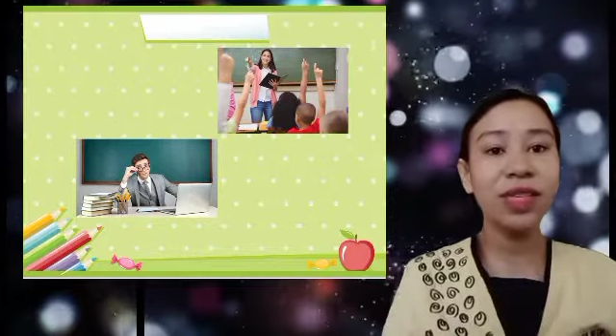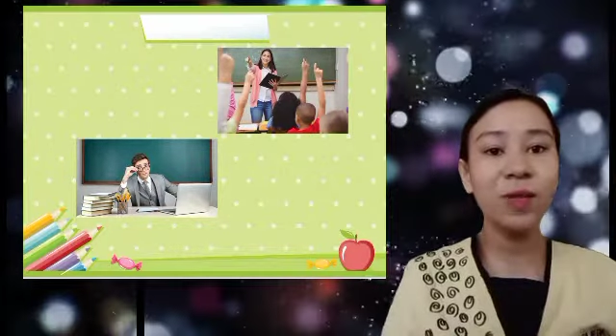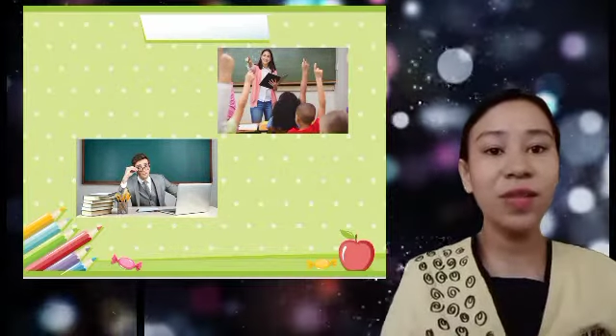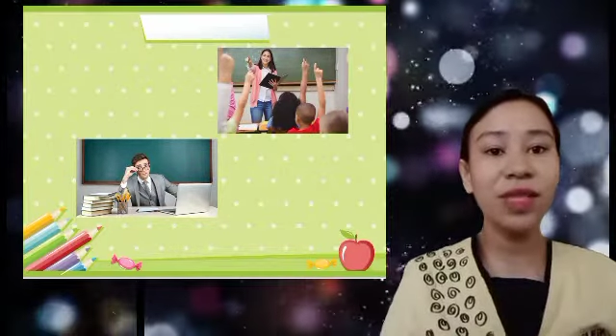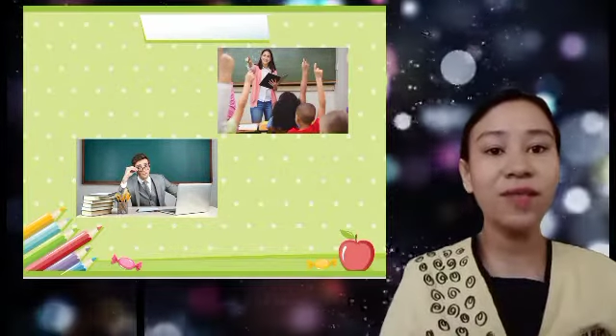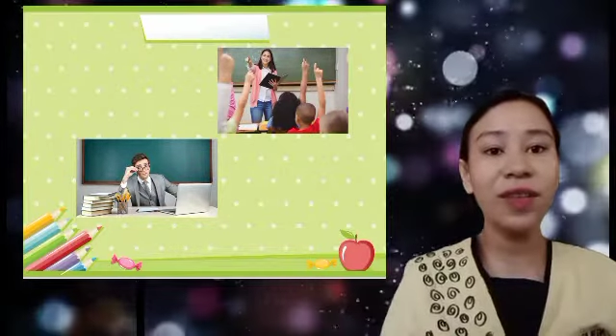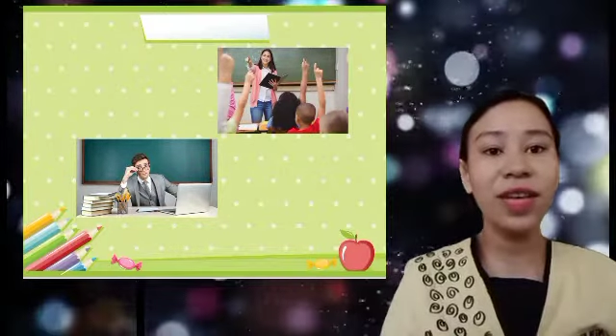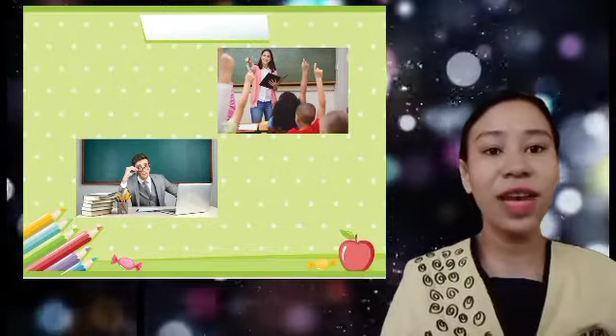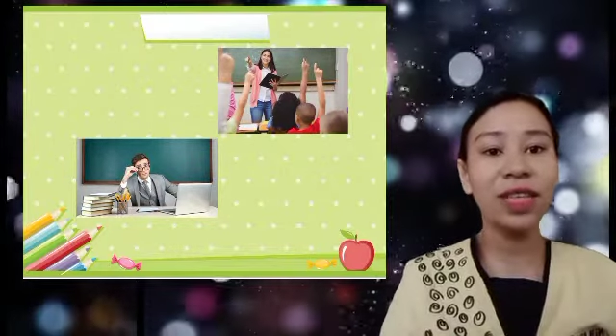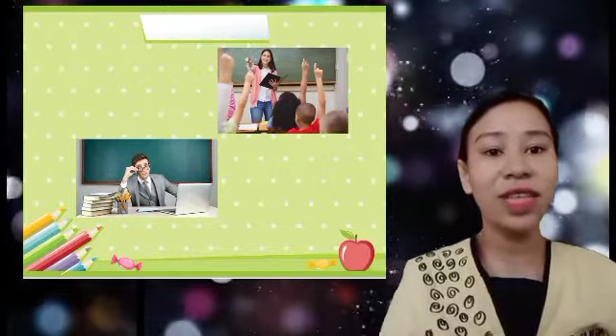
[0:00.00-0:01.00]
their
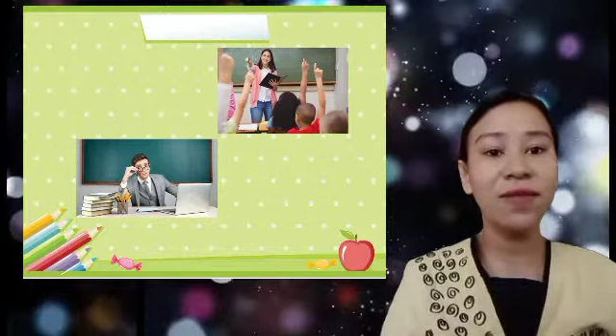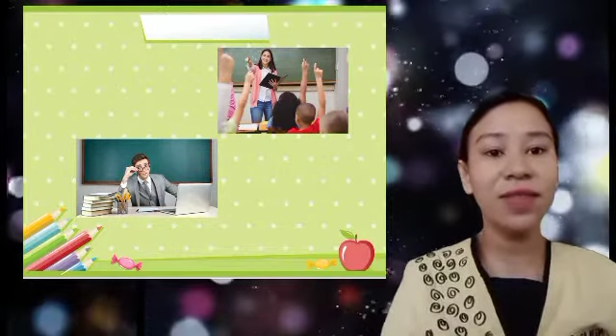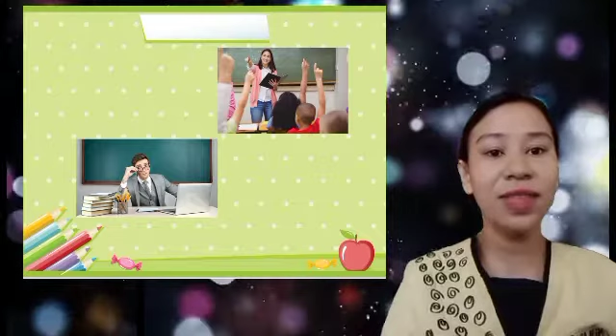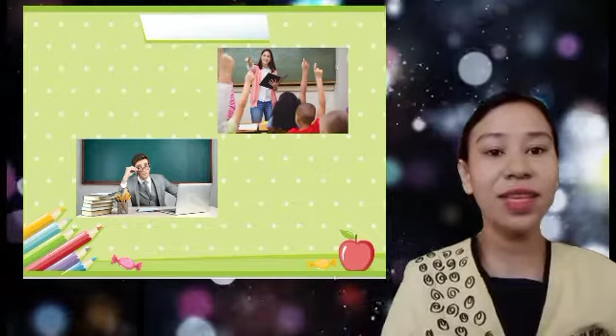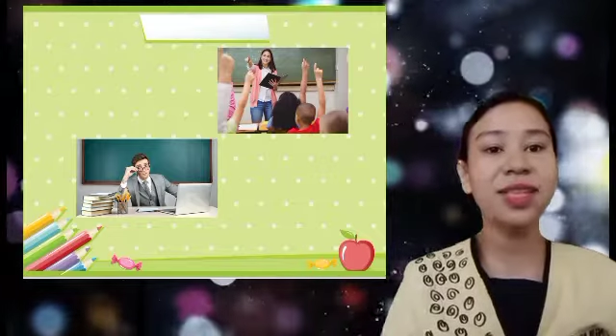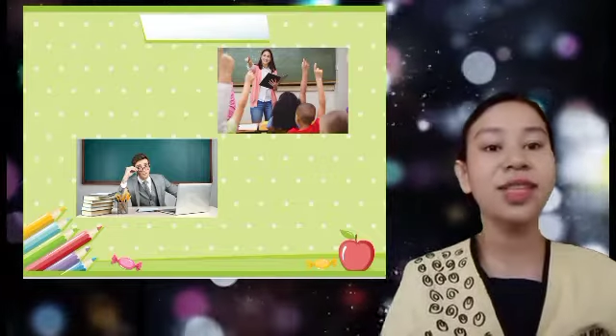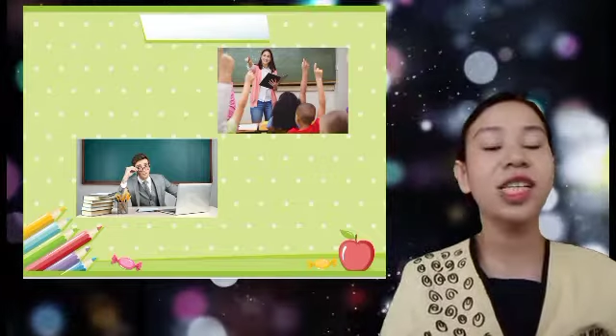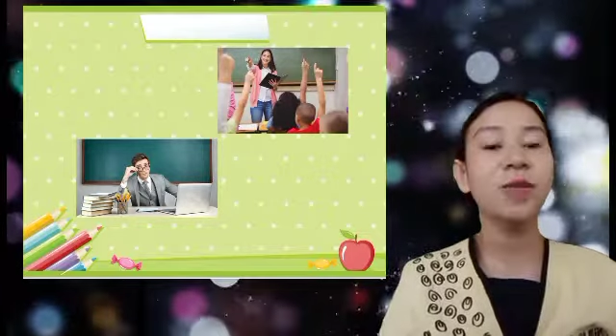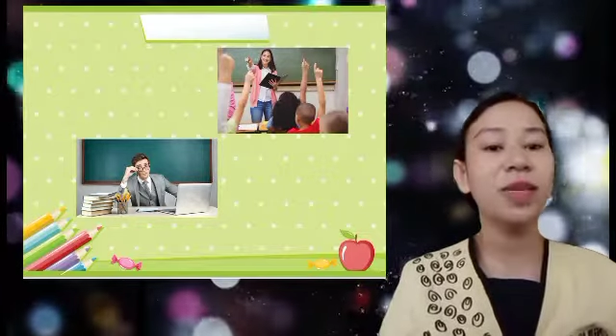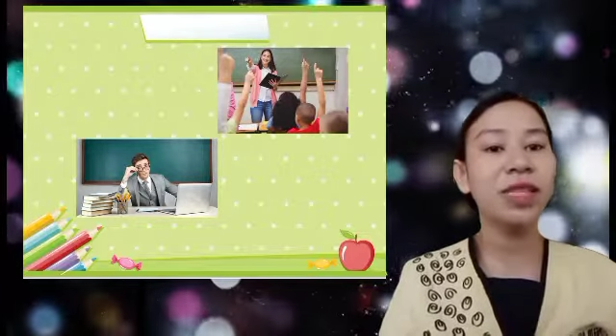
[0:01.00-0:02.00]
specific activities,
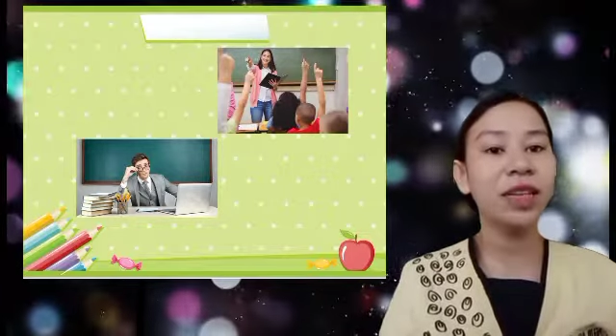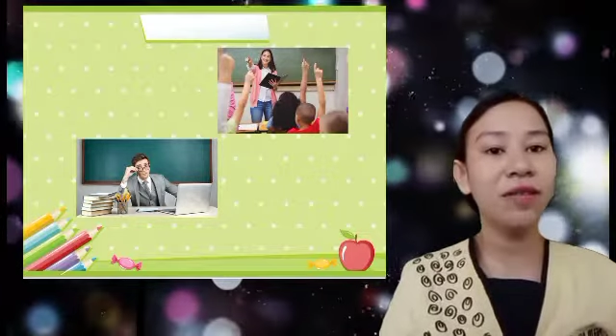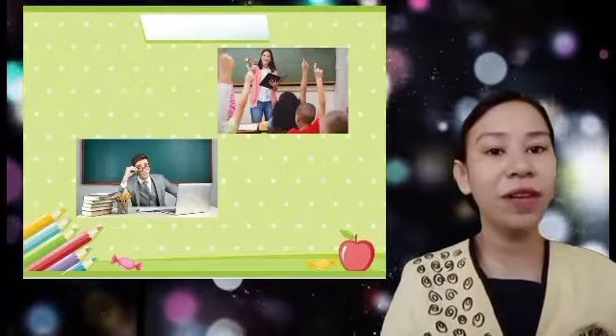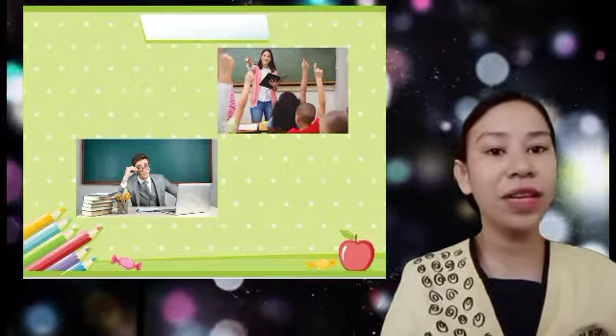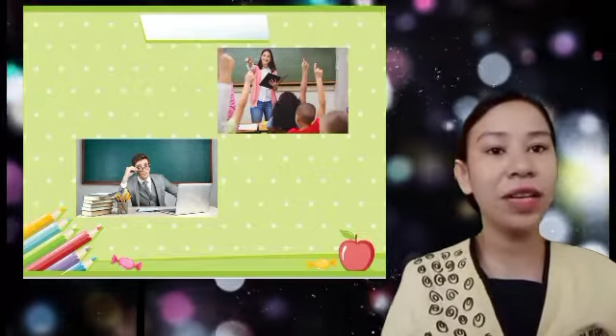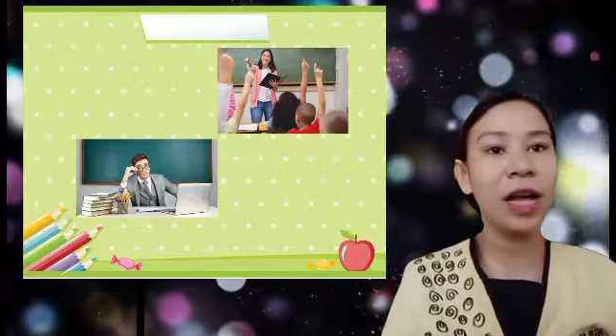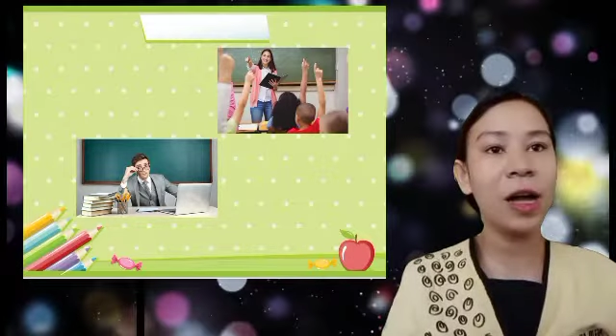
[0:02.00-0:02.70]
their specific